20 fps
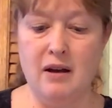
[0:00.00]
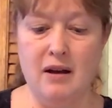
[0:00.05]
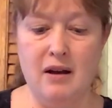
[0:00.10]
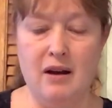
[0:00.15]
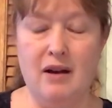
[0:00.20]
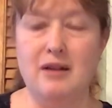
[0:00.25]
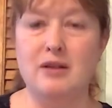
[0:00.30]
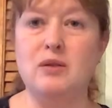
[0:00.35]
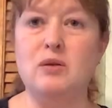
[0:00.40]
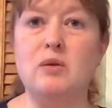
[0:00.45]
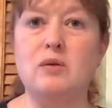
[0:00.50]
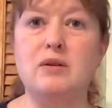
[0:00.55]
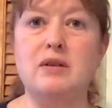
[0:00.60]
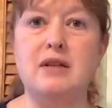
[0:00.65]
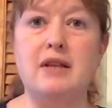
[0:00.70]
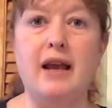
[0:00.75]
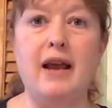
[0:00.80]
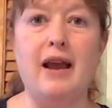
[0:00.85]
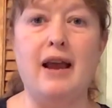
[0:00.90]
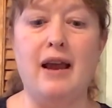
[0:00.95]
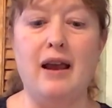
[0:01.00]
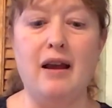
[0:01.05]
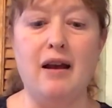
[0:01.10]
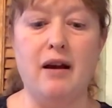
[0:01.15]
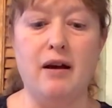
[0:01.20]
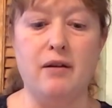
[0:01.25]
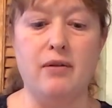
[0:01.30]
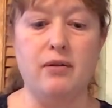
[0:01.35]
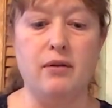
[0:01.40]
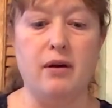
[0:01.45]
So today
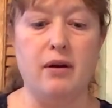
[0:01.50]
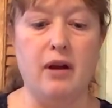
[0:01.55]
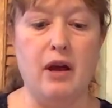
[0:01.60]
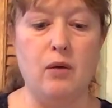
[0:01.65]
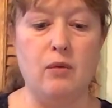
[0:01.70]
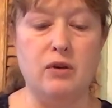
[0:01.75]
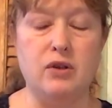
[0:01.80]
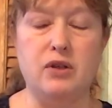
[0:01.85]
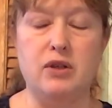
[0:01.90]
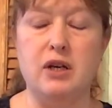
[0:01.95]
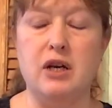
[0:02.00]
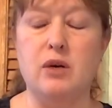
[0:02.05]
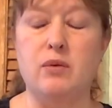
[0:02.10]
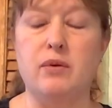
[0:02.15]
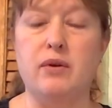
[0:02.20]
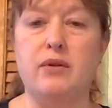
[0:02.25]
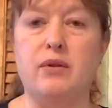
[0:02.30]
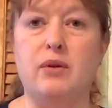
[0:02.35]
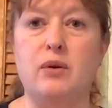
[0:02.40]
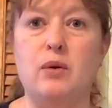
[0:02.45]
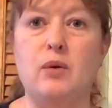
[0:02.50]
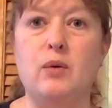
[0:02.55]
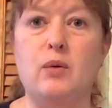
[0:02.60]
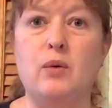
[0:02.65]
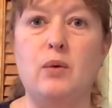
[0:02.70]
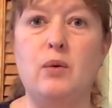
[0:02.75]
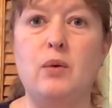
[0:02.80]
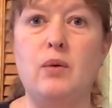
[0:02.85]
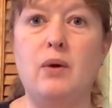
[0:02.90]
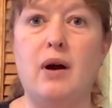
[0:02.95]
I thought I would share with
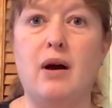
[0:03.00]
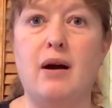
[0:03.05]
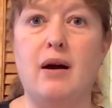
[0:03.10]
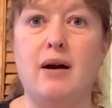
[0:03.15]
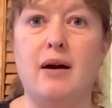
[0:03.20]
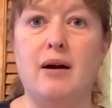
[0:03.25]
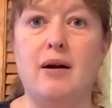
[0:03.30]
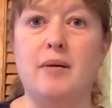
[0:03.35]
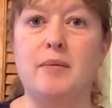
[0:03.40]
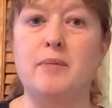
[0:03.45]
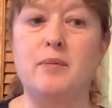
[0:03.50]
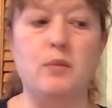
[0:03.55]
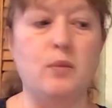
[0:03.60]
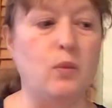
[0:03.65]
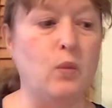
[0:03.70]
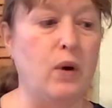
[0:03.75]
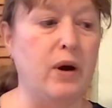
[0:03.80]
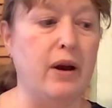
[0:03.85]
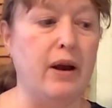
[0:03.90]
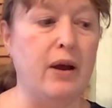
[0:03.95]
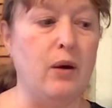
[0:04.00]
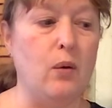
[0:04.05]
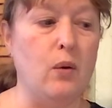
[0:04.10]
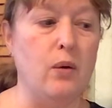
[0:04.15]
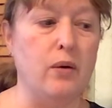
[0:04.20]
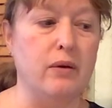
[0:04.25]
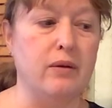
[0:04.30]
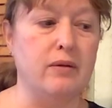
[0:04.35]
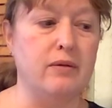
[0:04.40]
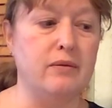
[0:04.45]
you what I
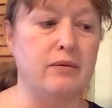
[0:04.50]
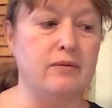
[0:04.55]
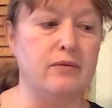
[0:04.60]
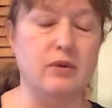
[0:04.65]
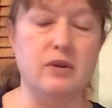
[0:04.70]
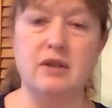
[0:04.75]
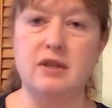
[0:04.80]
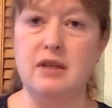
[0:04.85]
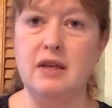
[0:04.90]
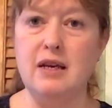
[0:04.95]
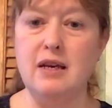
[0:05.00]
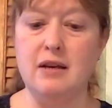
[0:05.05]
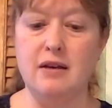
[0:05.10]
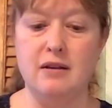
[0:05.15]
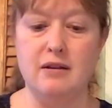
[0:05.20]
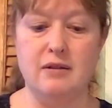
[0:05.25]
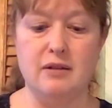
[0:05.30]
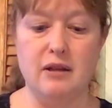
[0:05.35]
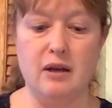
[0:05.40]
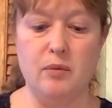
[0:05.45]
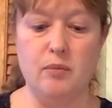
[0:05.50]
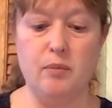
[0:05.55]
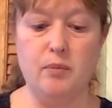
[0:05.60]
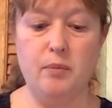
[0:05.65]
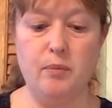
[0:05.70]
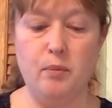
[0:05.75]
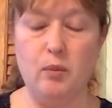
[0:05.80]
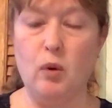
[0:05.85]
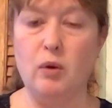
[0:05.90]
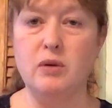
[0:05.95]
ordered for seeds. Like
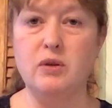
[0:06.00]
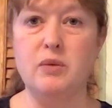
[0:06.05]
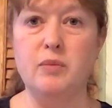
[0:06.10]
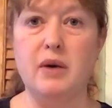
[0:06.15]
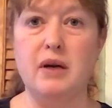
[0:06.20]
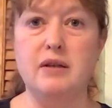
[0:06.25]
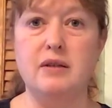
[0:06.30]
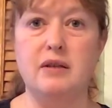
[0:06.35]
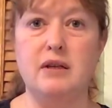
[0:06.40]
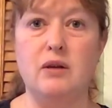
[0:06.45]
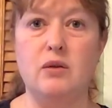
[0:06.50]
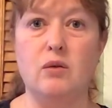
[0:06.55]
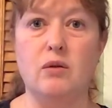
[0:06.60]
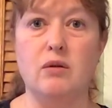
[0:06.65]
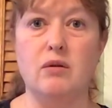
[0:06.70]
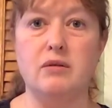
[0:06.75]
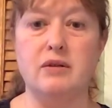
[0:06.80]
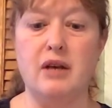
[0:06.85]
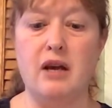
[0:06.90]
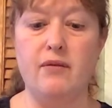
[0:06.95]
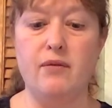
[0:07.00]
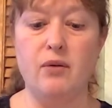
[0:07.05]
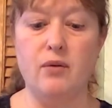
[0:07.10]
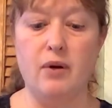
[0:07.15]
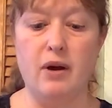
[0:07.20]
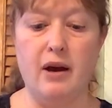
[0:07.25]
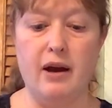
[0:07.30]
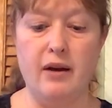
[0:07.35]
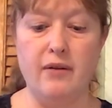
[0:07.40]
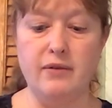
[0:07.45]
most of my seed orders have
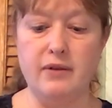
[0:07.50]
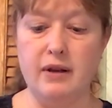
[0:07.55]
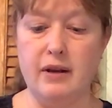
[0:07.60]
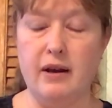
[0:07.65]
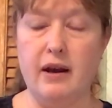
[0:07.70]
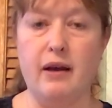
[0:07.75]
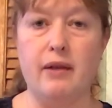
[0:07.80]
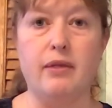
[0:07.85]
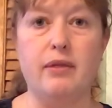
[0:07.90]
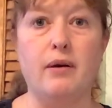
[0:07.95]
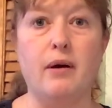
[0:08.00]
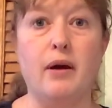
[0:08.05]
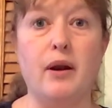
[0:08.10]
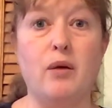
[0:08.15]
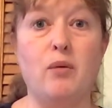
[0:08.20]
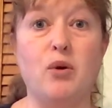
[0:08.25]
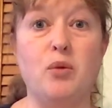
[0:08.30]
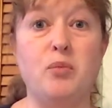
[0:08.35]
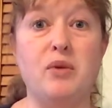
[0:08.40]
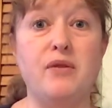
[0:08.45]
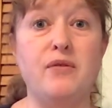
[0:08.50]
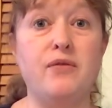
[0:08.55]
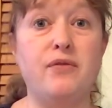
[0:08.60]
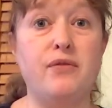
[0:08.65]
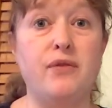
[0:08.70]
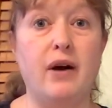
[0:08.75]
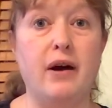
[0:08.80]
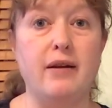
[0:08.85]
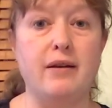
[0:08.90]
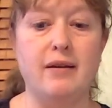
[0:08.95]
arrived, and I thought it would be
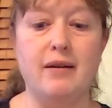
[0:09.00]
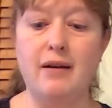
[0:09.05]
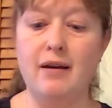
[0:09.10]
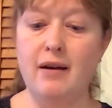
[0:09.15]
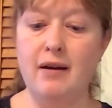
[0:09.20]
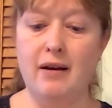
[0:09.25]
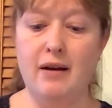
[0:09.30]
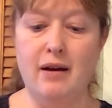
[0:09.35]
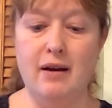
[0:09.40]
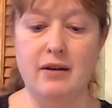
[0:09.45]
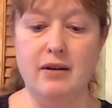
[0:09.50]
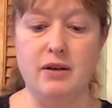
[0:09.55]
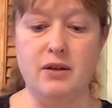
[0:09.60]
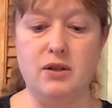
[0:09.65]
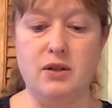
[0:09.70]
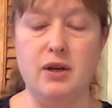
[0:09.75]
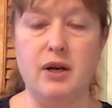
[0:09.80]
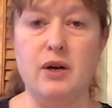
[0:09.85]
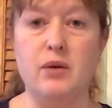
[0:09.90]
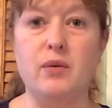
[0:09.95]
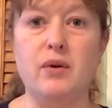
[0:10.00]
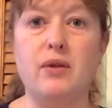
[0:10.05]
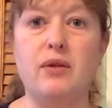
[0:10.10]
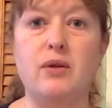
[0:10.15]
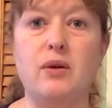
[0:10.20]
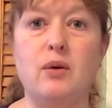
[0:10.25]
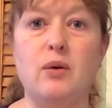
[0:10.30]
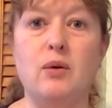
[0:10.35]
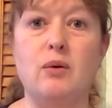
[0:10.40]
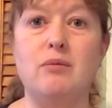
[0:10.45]
fun to share with
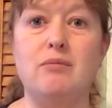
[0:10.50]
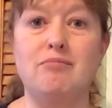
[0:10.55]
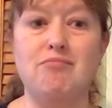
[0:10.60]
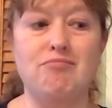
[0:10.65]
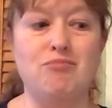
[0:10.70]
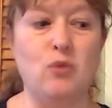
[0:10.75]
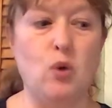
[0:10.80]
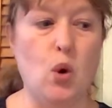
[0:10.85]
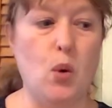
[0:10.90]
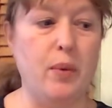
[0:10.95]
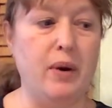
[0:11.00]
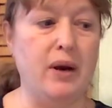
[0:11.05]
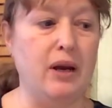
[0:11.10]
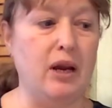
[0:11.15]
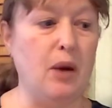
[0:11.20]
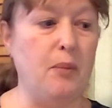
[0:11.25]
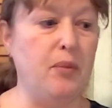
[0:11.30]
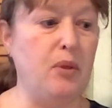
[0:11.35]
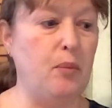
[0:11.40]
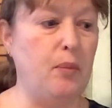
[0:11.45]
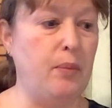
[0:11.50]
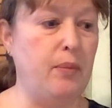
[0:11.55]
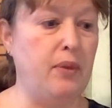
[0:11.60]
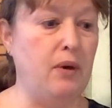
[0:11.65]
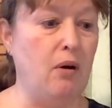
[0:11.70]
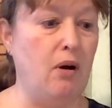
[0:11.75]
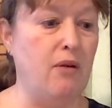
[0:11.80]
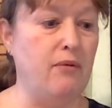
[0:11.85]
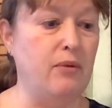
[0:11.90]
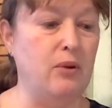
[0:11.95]
you opening up the
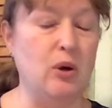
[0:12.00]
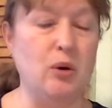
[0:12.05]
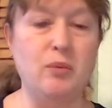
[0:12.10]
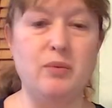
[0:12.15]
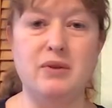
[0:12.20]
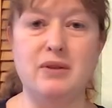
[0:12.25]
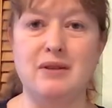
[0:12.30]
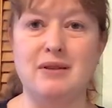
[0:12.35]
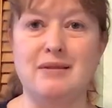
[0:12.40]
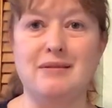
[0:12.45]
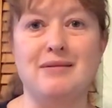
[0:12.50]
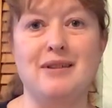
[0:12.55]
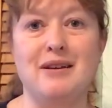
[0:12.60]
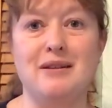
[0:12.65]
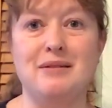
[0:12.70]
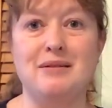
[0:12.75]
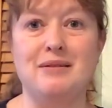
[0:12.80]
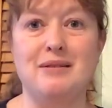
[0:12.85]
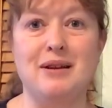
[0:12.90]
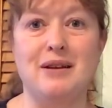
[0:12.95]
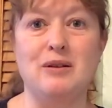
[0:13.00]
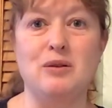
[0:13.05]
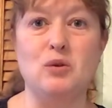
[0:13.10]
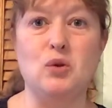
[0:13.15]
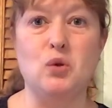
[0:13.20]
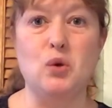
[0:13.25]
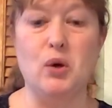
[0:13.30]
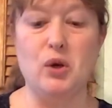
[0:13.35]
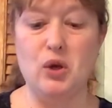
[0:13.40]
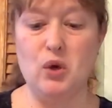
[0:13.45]
envelopes and
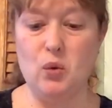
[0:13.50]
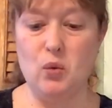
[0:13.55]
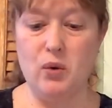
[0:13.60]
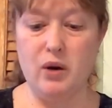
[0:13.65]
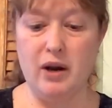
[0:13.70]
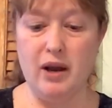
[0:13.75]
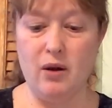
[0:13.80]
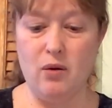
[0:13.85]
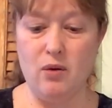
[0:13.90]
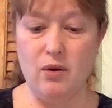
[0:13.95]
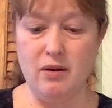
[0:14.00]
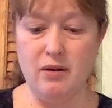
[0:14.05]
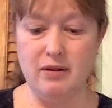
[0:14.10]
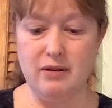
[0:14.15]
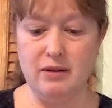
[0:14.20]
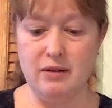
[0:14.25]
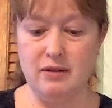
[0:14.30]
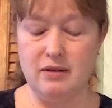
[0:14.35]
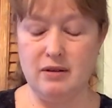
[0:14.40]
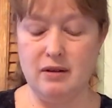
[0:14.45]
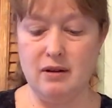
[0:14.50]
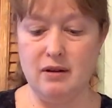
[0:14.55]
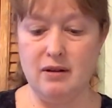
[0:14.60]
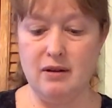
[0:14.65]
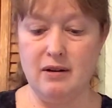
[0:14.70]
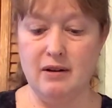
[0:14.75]
showing you what I ordered this year.